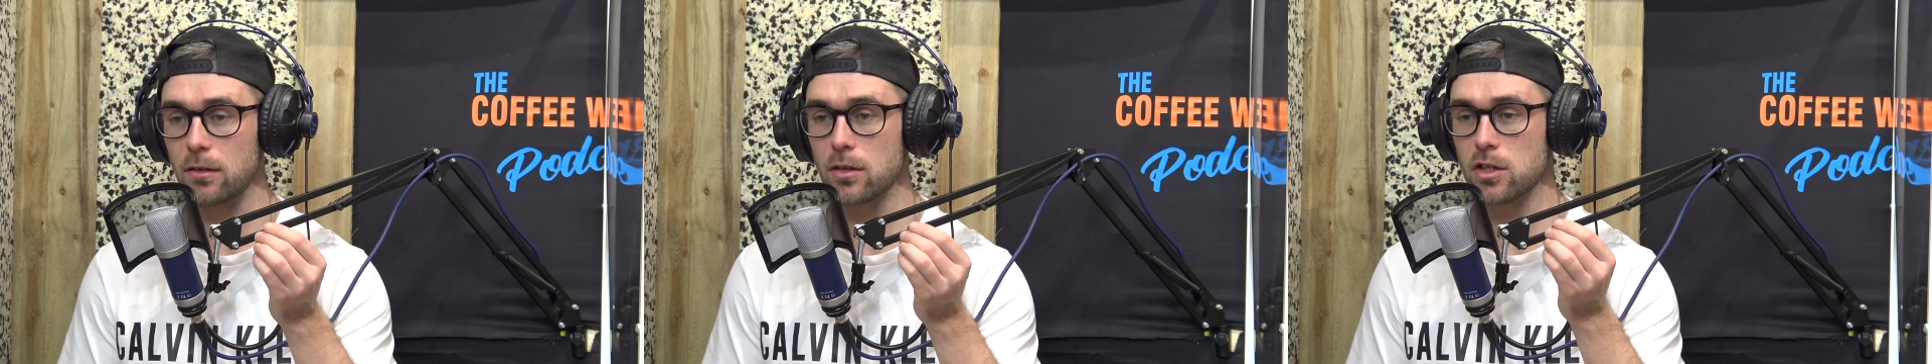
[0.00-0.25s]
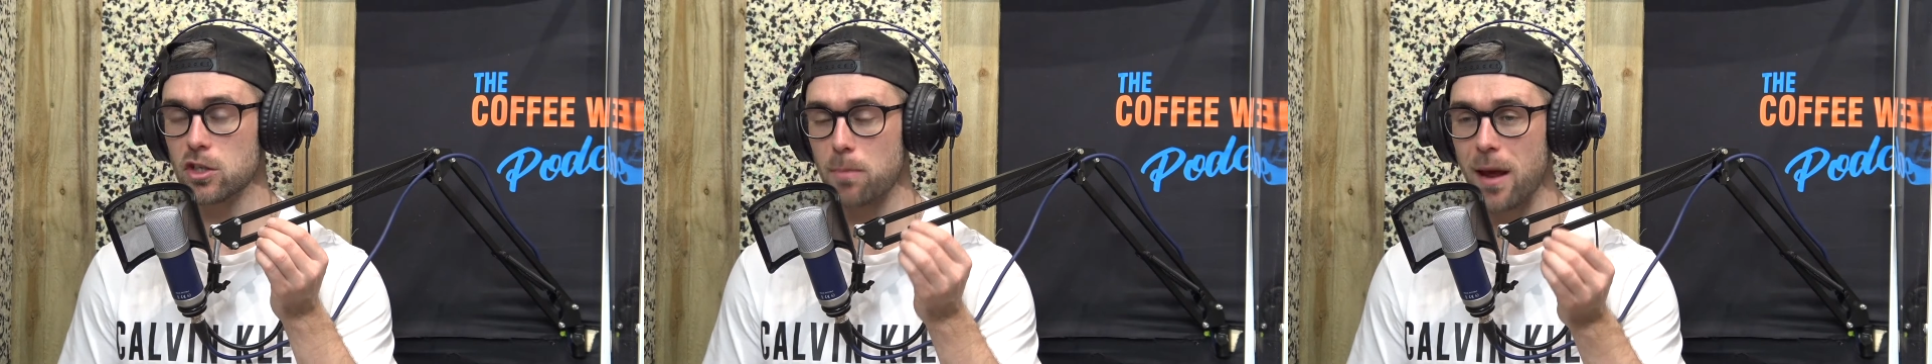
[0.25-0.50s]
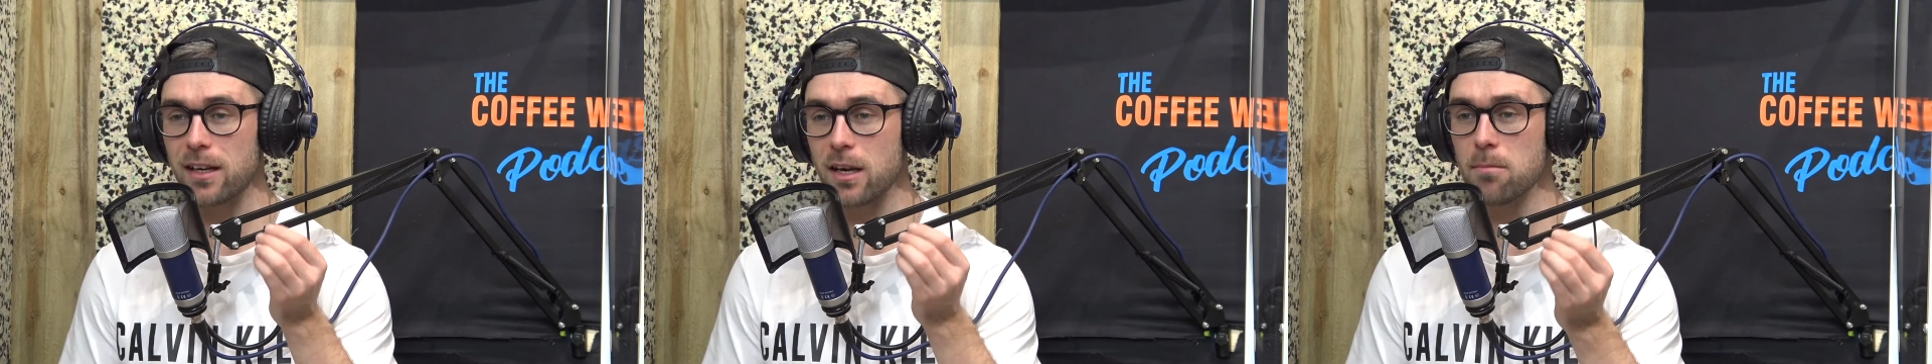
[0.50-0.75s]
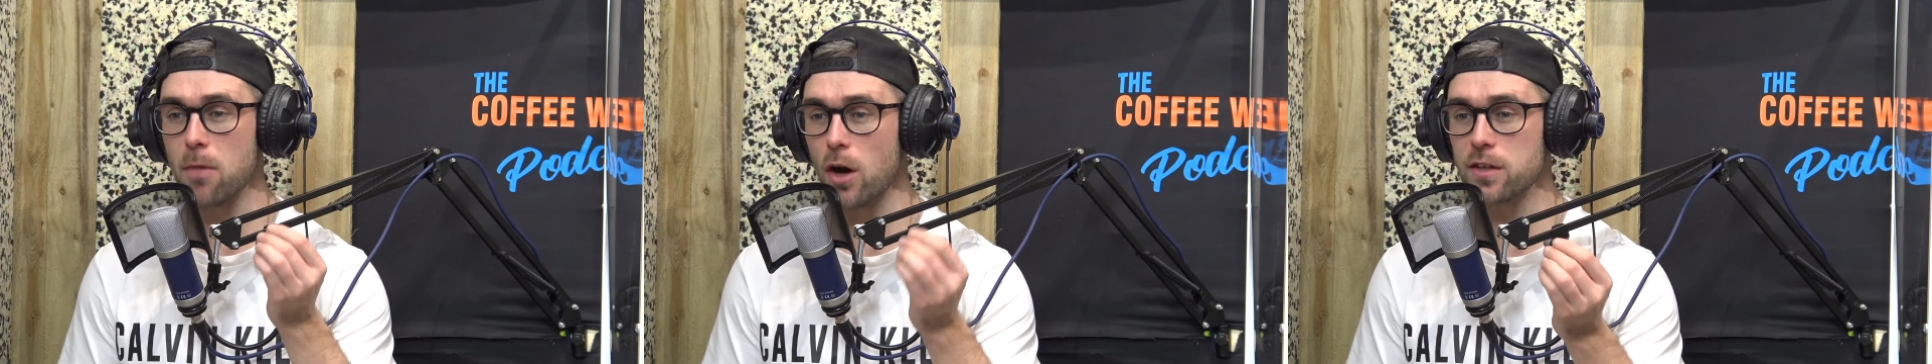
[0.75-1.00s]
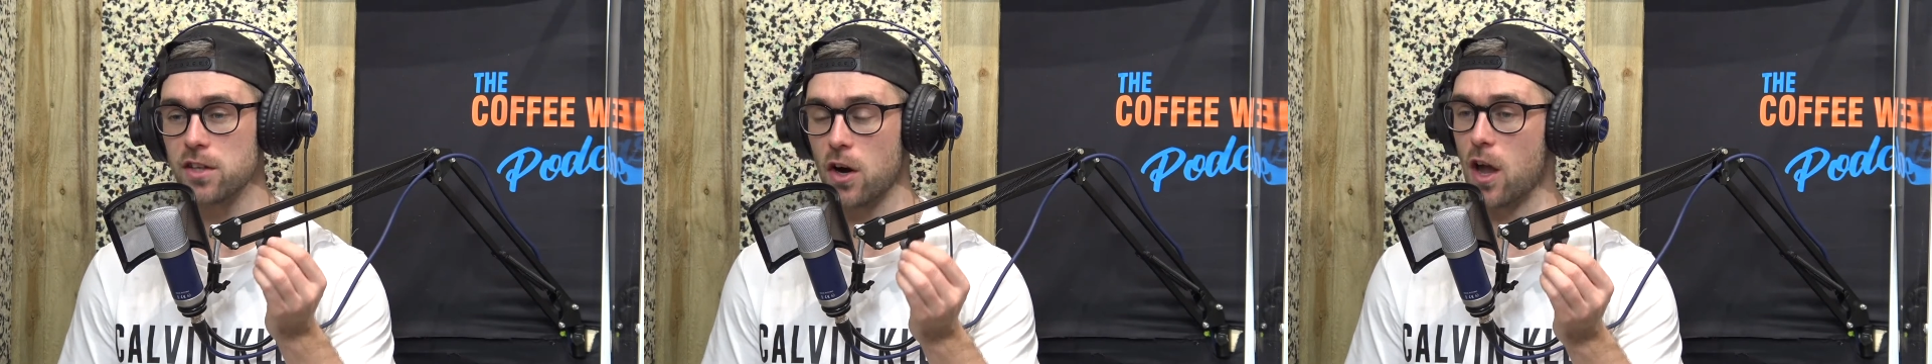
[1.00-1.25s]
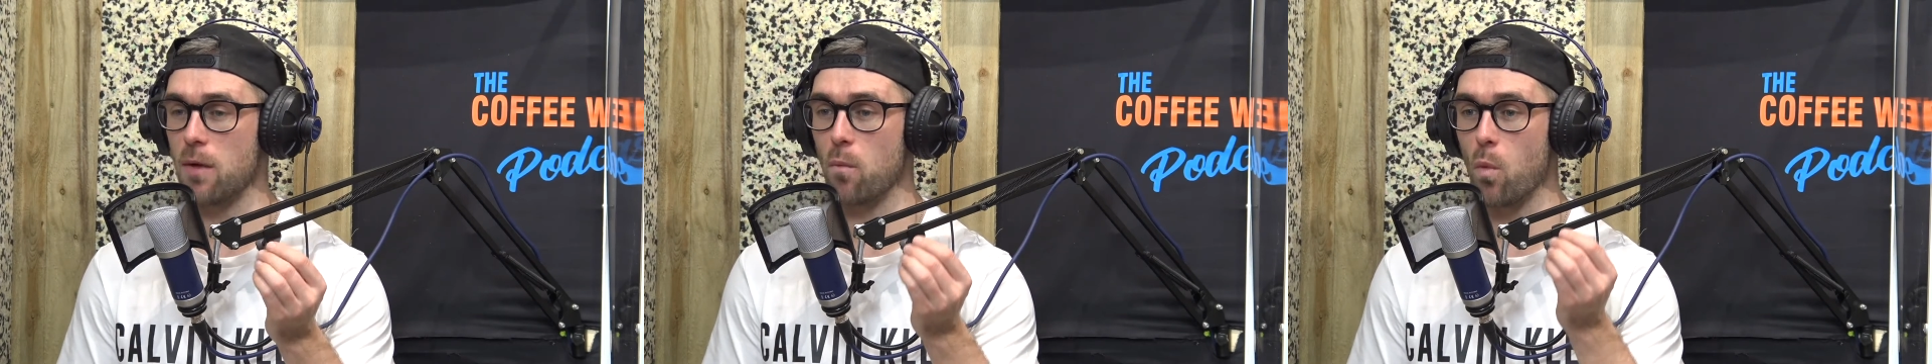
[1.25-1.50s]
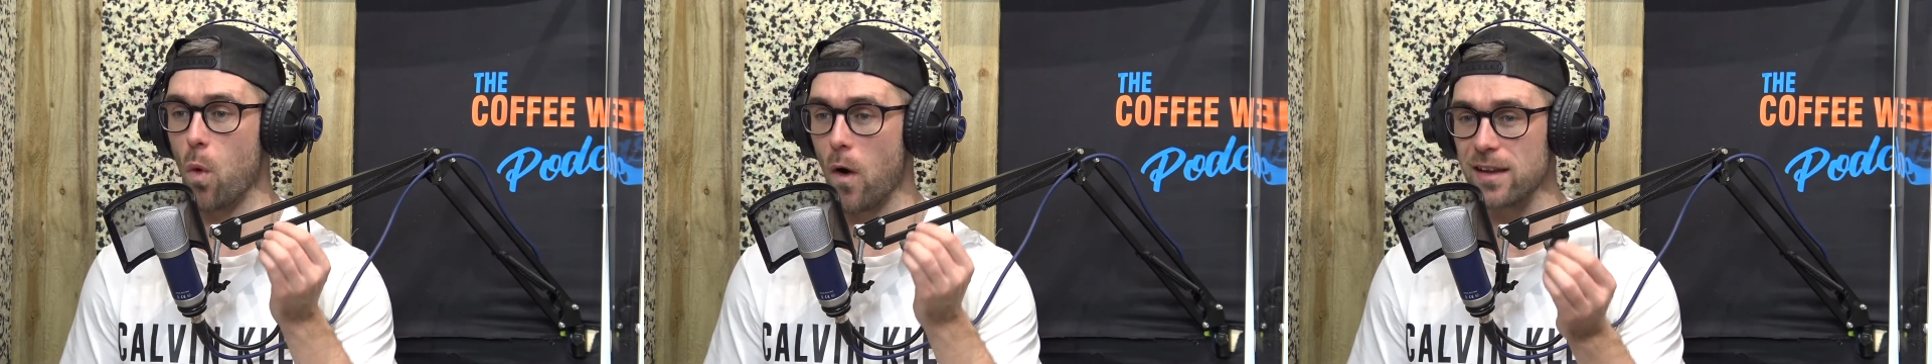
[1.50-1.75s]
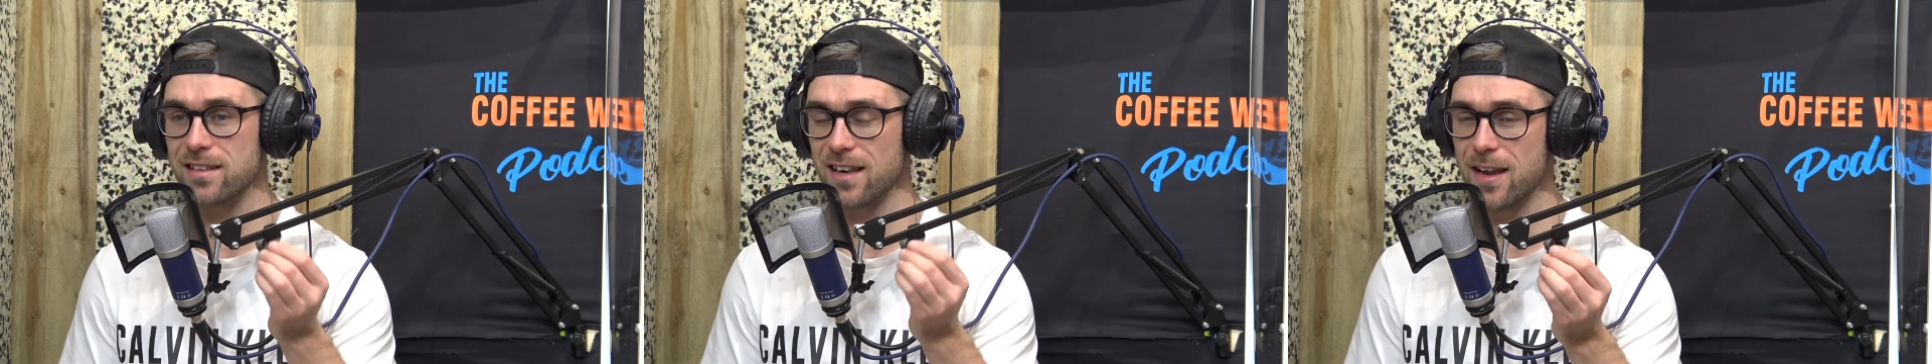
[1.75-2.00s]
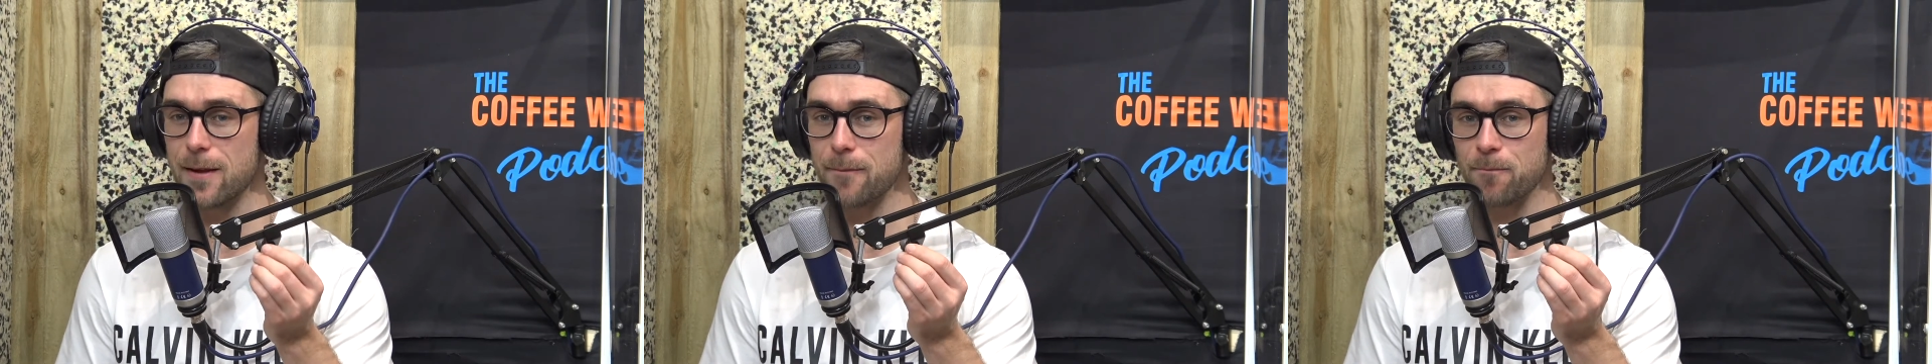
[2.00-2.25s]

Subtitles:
spending my time wisely.